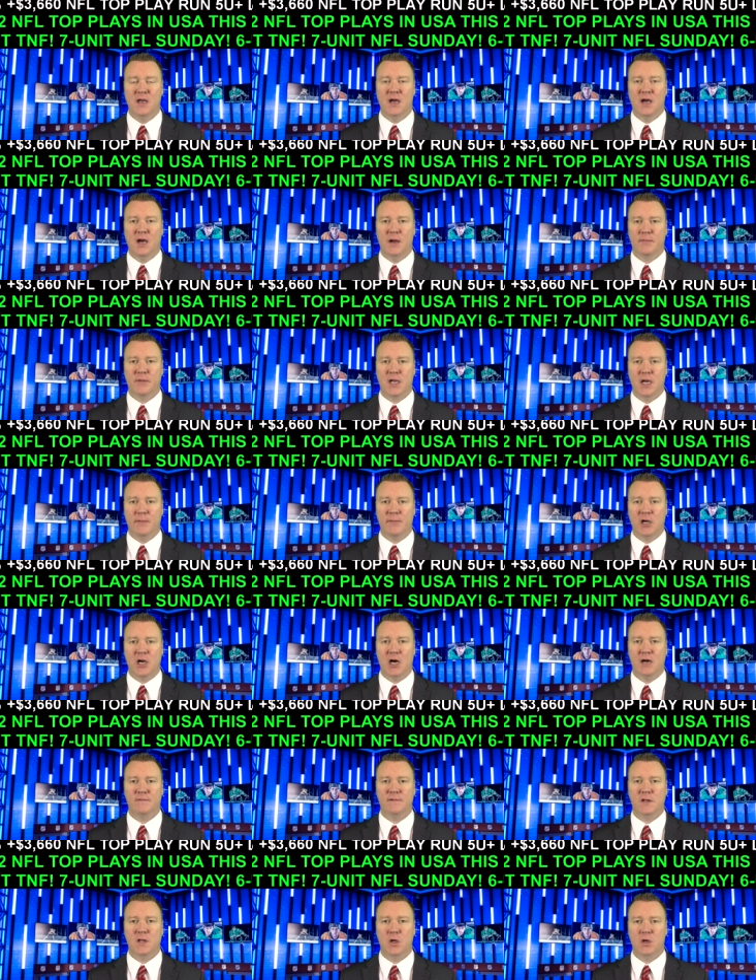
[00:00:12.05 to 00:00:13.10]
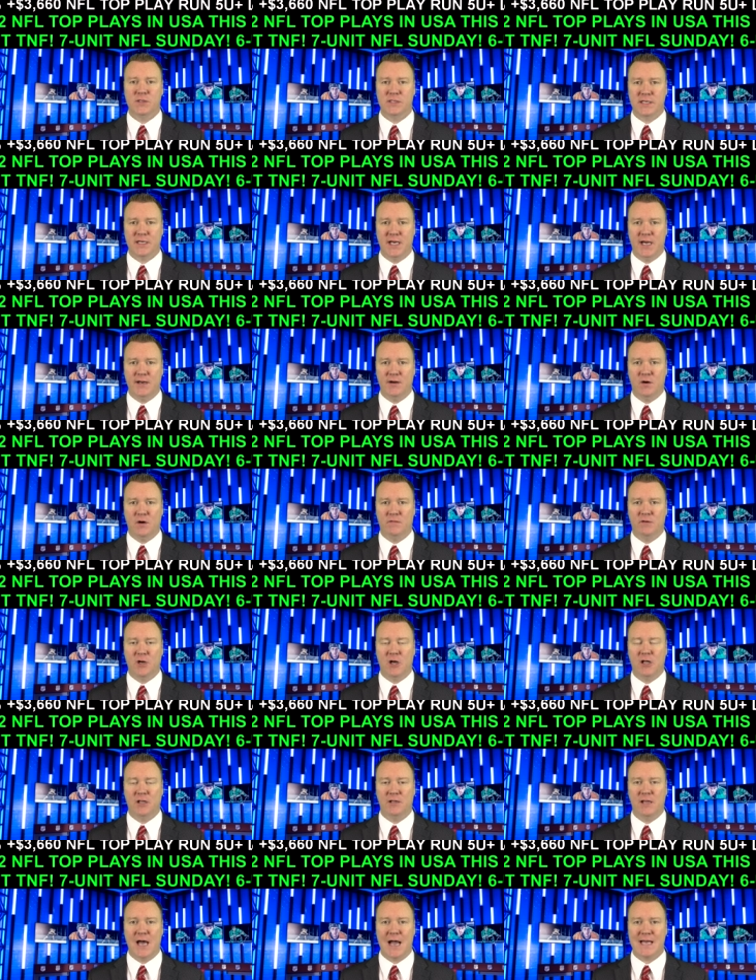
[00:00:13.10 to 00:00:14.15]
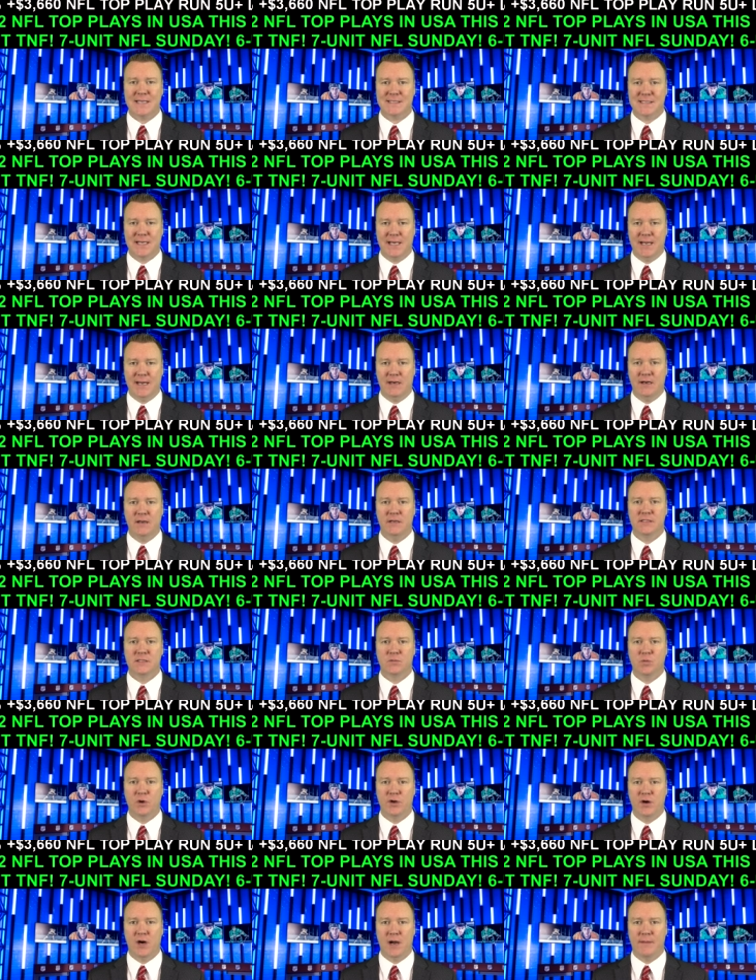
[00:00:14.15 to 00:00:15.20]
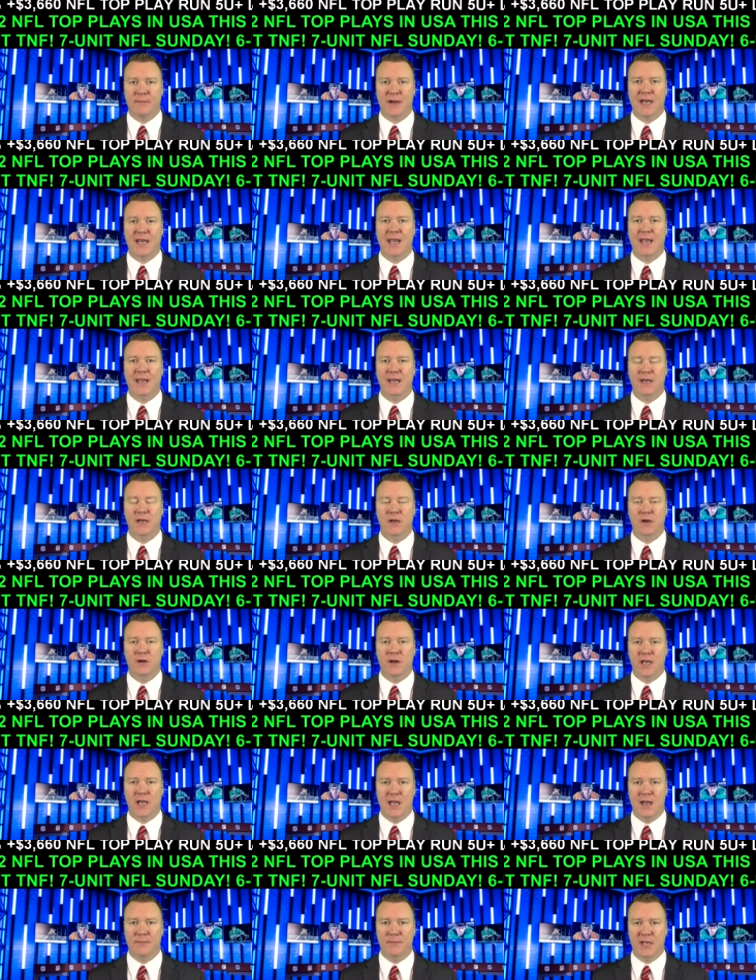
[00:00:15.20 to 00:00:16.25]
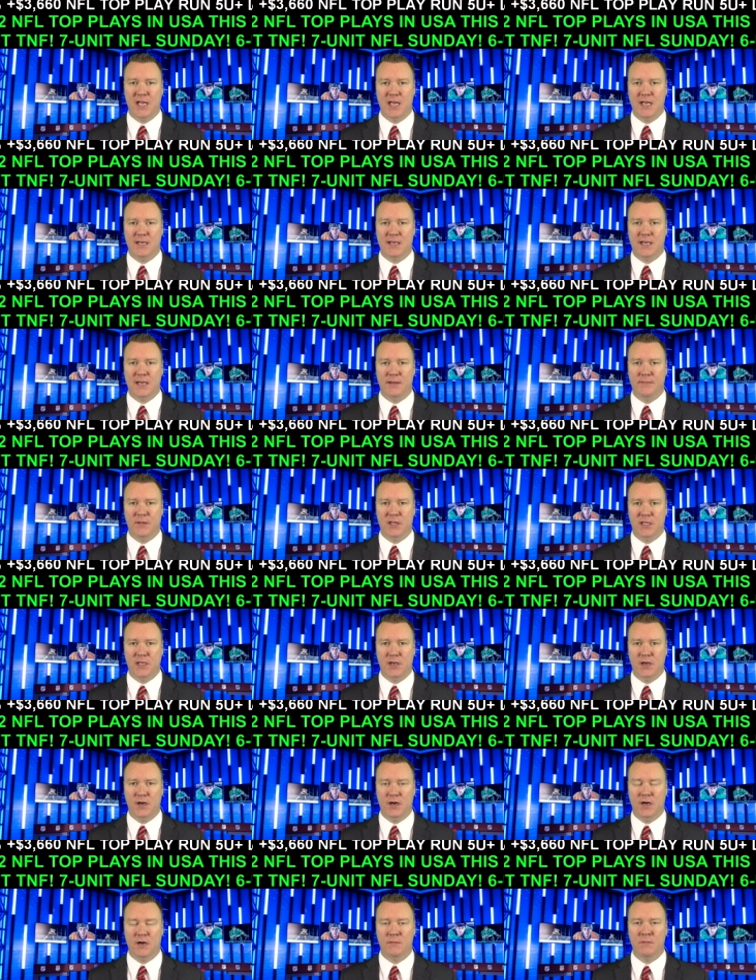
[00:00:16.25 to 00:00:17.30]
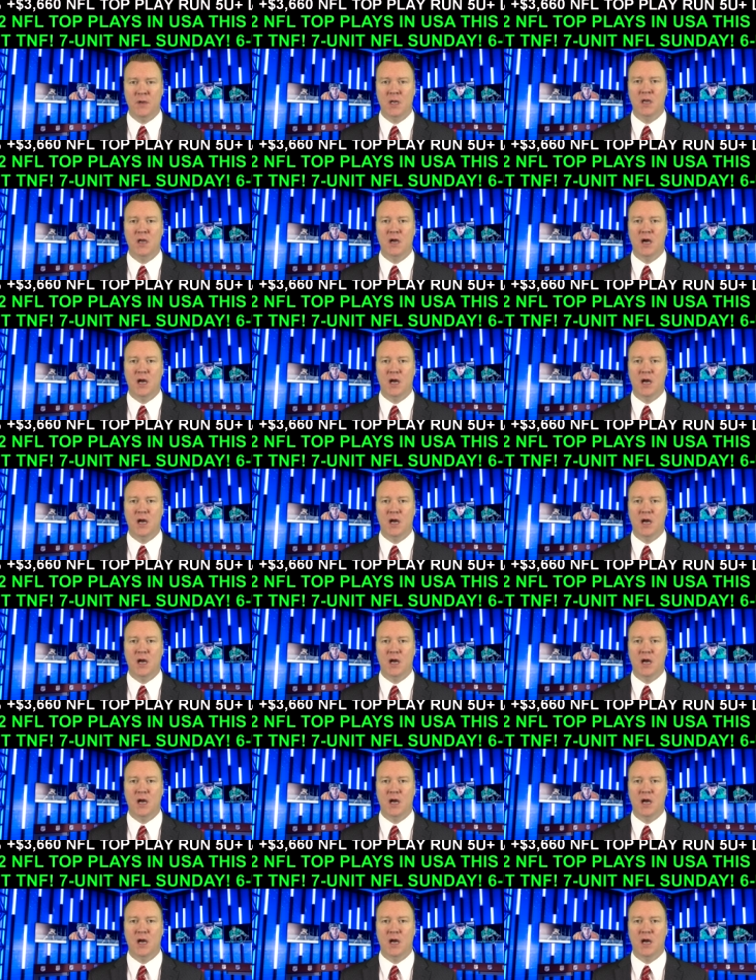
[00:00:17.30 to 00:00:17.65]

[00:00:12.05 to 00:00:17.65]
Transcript: I'm coming off a losing night overall last night, so we dropped my eight unit N B A game of the year.